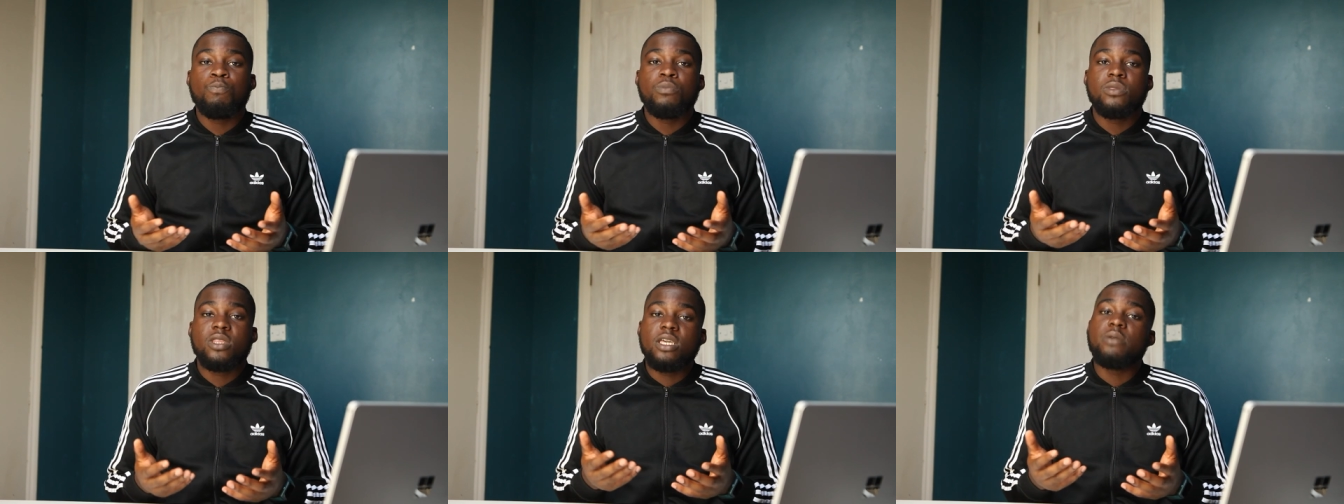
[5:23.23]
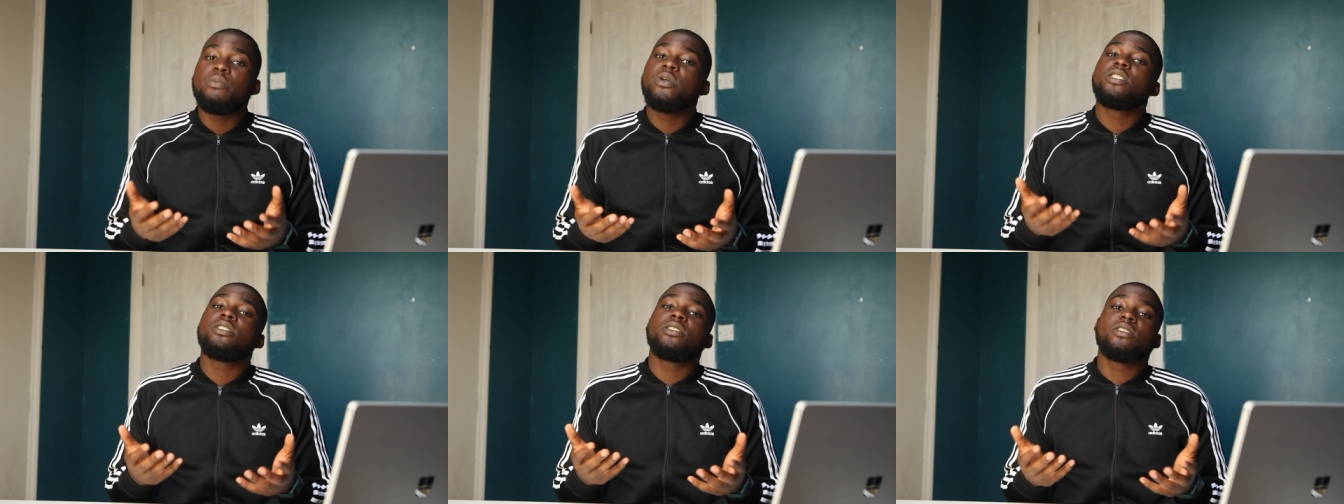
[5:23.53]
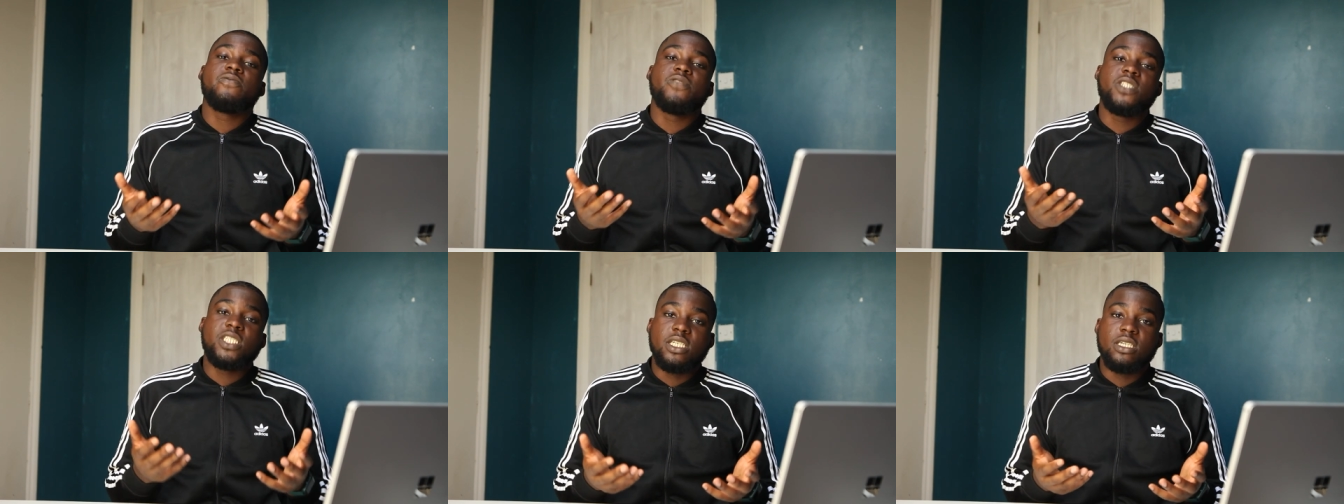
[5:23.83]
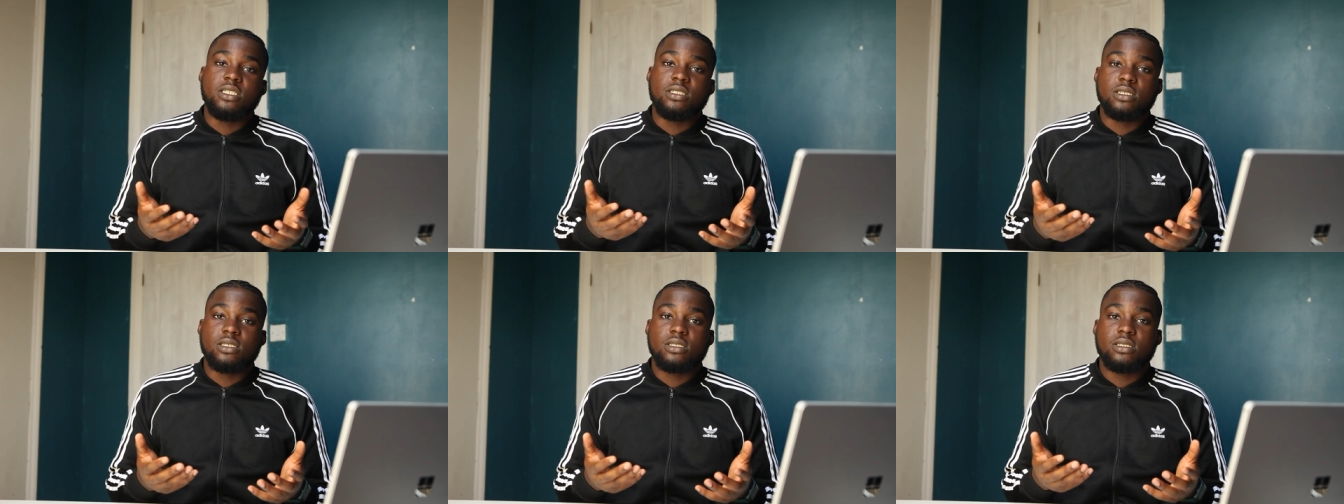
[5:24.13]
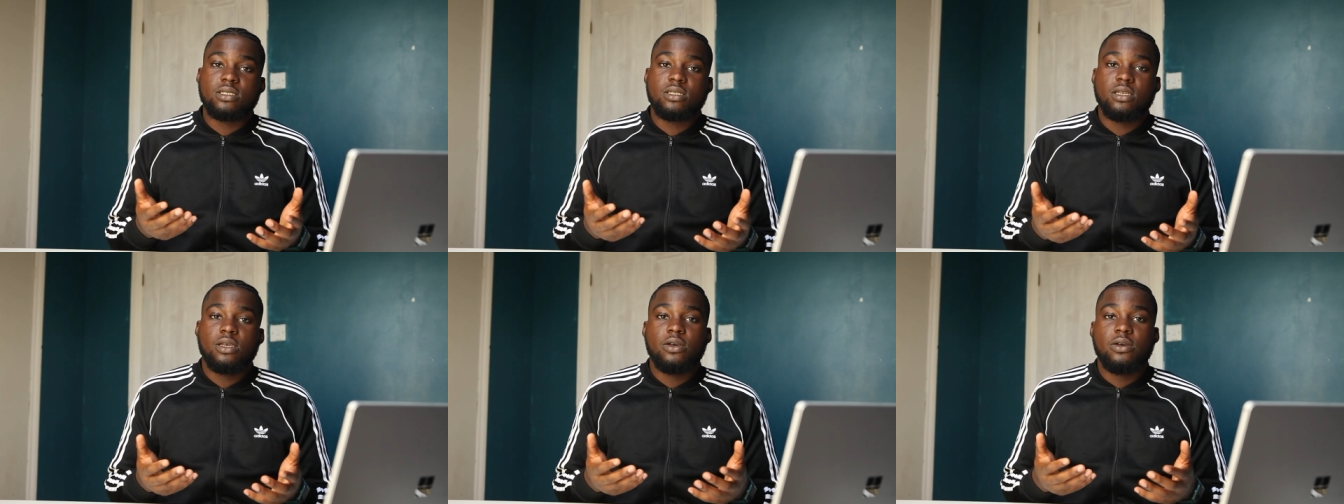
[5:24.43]
the images of
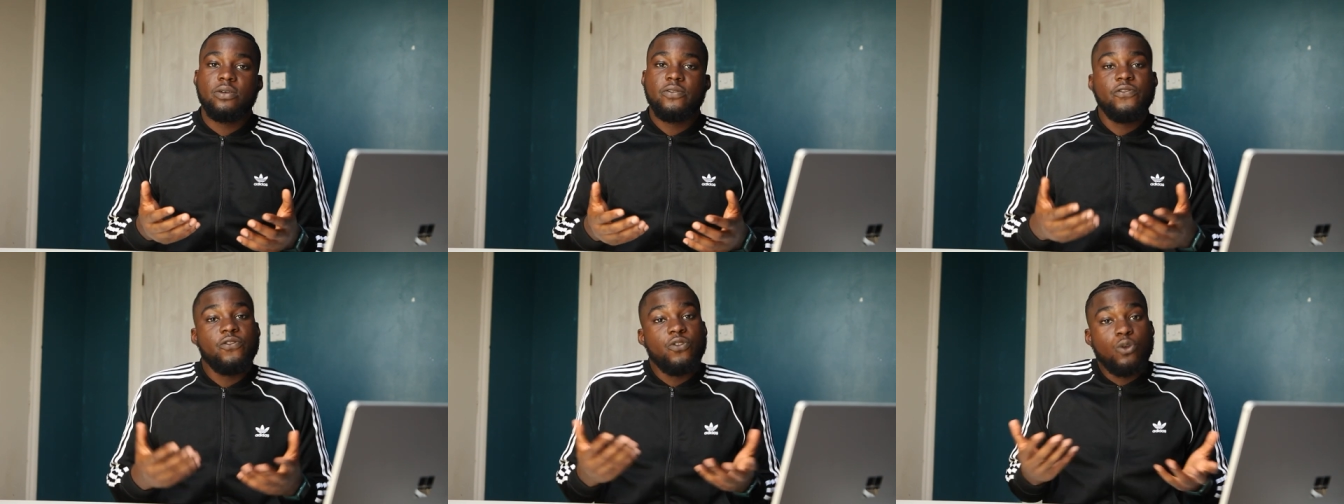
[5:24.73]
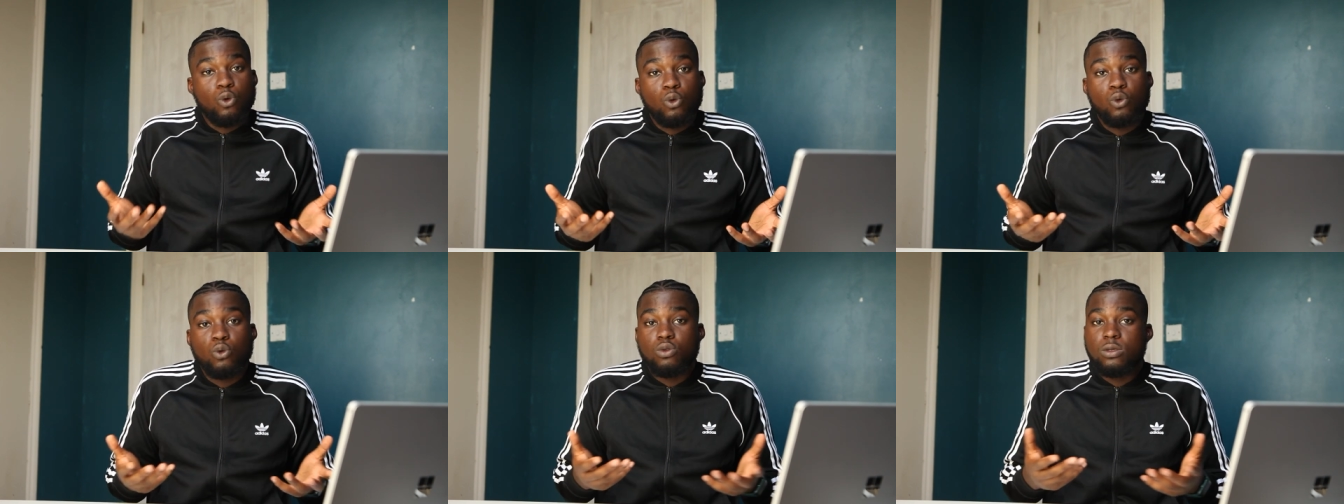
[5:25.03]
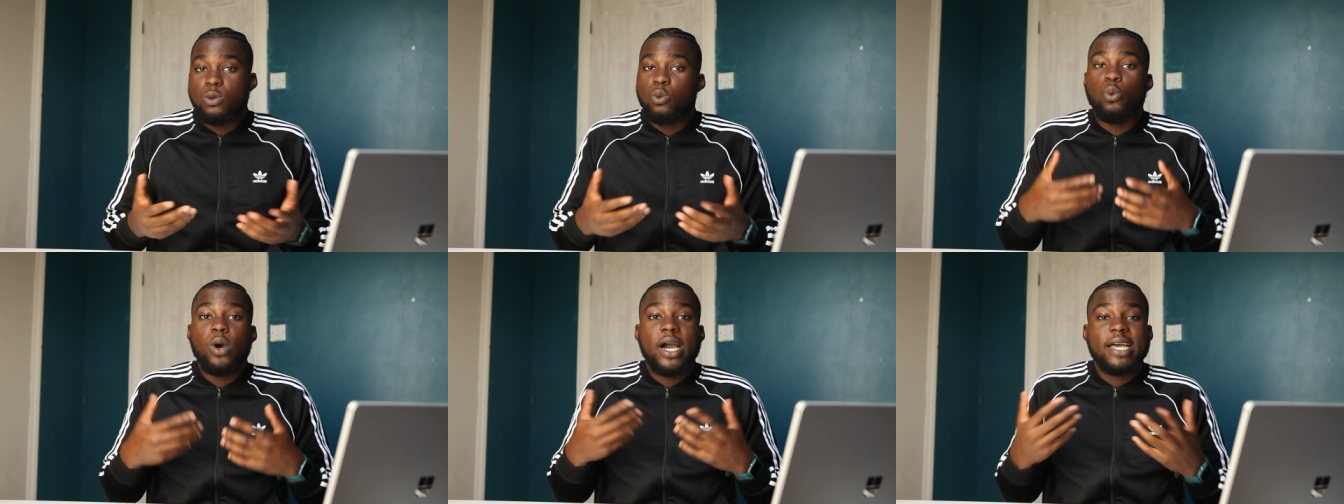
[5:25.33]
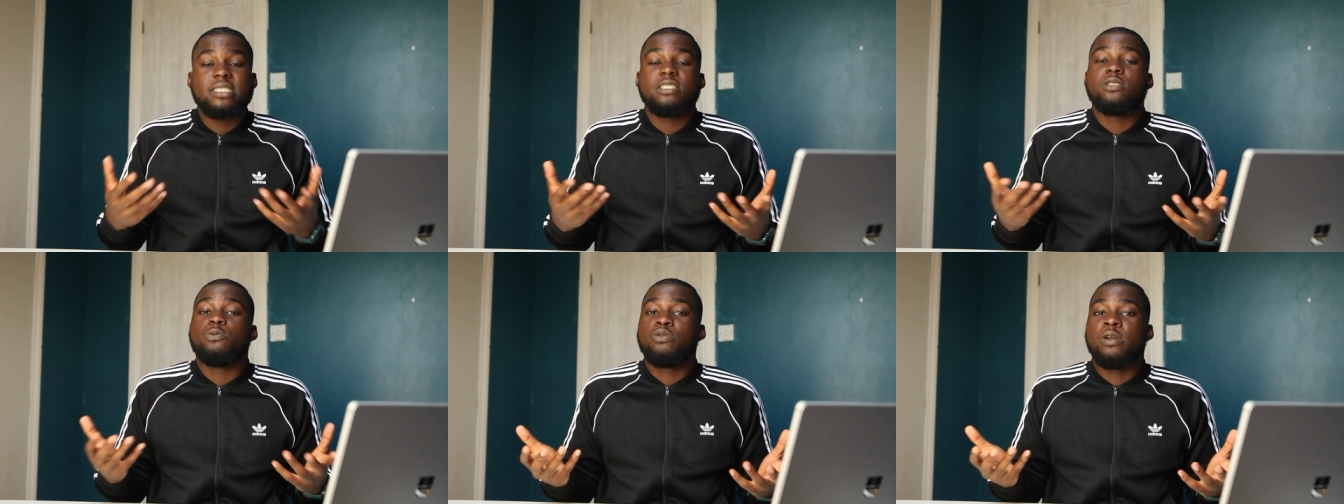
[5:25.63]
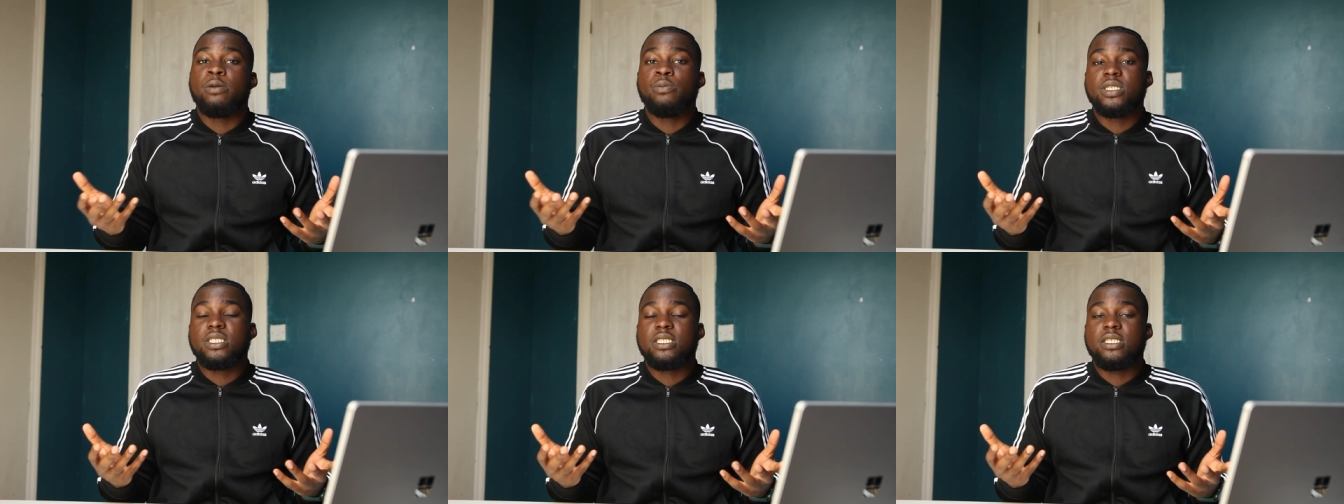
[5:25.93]
Jesus fueled white
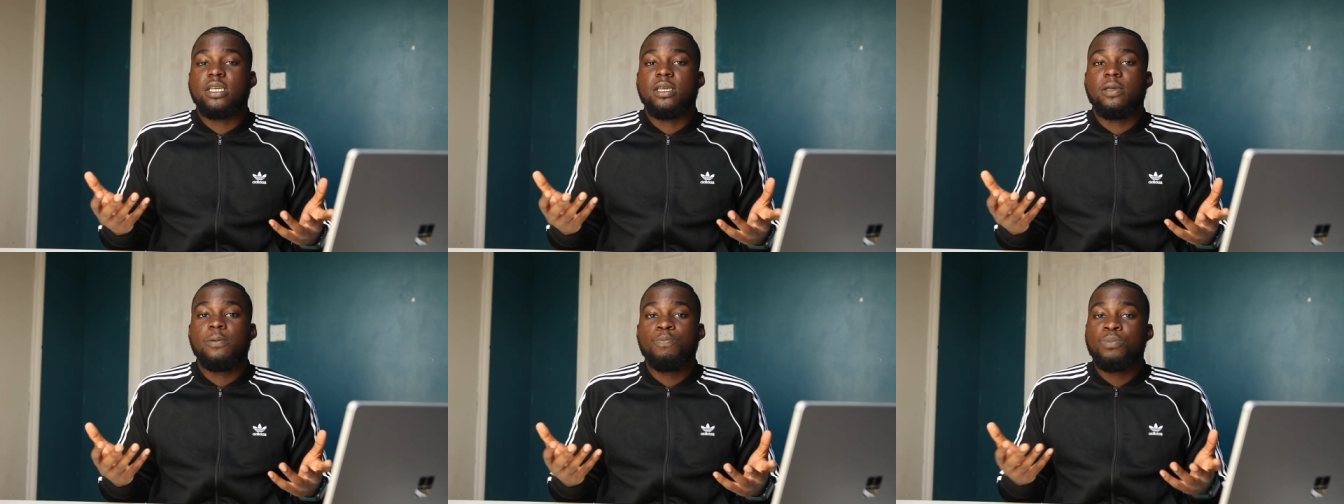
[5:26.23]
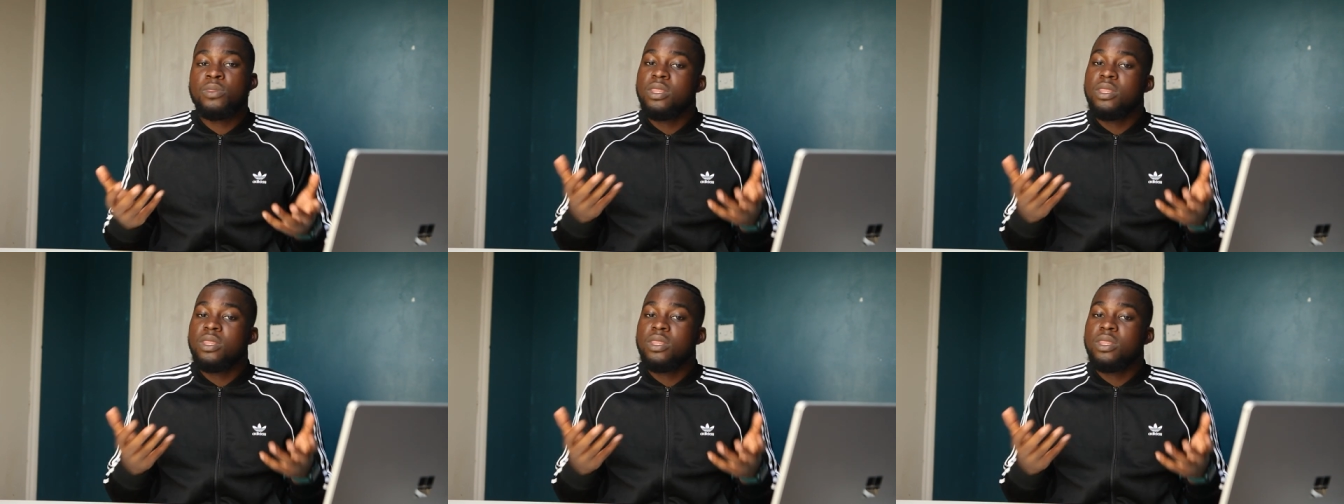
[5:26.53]
supremacy